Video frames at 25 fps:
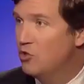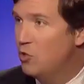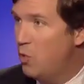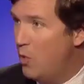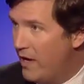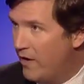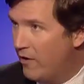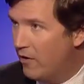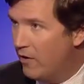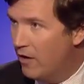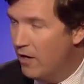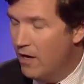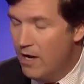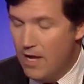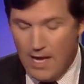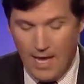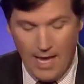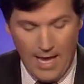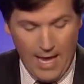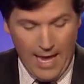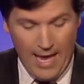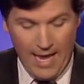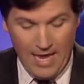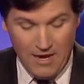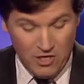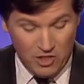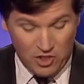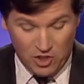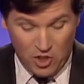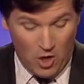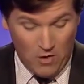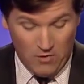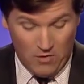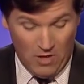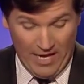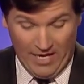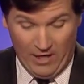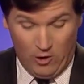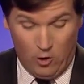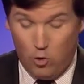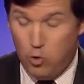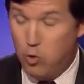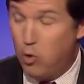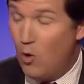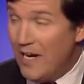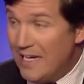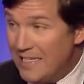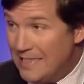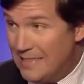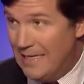to Twitter and just gone like
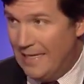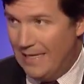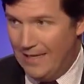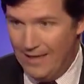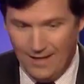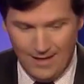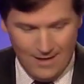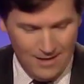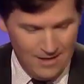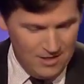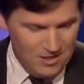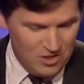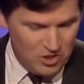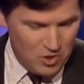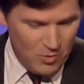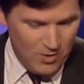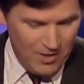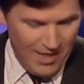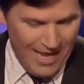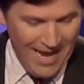crazy. So